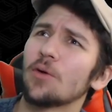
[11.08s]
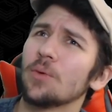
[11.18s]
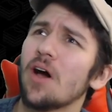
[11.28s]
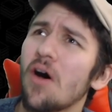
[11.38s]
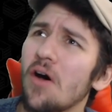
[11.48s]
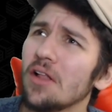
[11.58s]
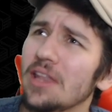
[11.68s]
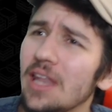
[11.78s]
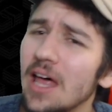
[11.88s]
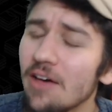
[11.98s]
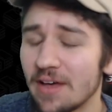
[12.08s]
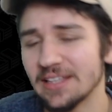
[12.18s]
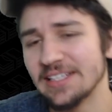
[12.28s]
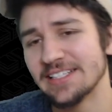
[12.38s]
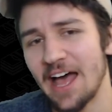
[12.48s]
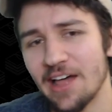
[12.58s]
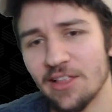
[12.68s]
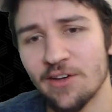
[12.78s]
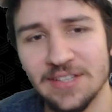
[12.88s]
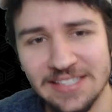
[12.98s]
we all love, at least I
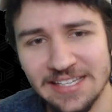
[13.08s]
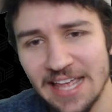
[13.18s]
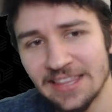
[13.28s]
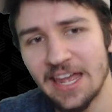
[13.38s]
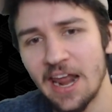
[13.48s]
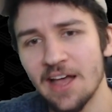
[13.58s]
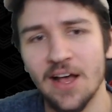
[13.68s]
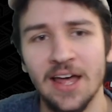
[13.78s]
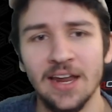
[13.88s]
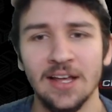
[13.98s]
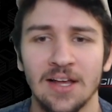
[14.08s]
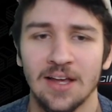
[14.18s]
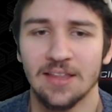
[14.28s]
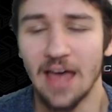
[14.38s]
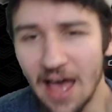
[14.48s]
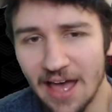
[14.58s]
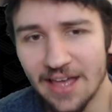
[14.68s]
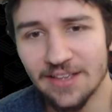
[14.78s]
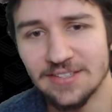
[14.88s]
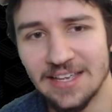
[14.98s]
love. It's the deck that I got the
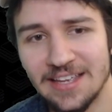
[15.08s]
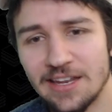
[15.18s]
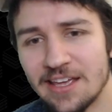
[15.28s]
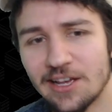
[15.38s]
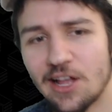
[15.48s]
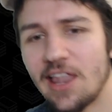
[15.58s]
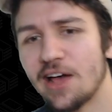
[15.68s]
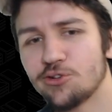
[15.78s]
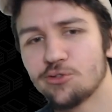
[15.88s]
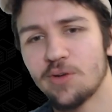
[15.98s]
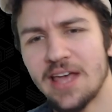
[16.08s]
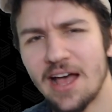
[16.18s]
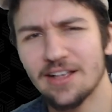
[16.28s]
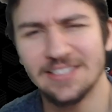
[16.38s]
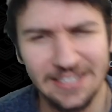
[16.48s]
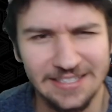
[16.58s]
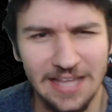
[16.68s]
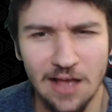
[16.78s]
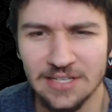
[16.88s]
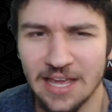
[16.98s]
highest in Clash Royale,
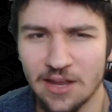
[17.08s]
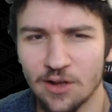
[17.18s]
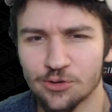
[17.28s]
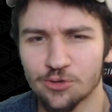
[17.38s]
6,800